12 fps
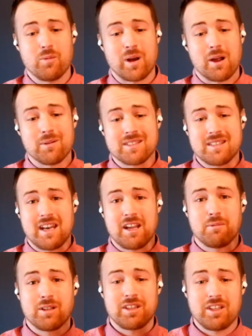when I was
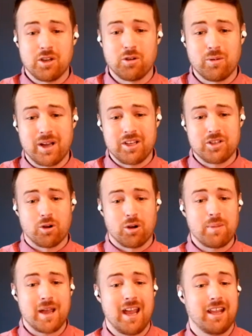sitting with you in your
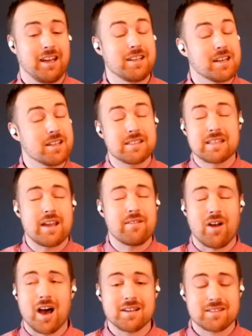pain and could save
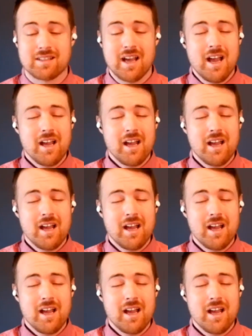us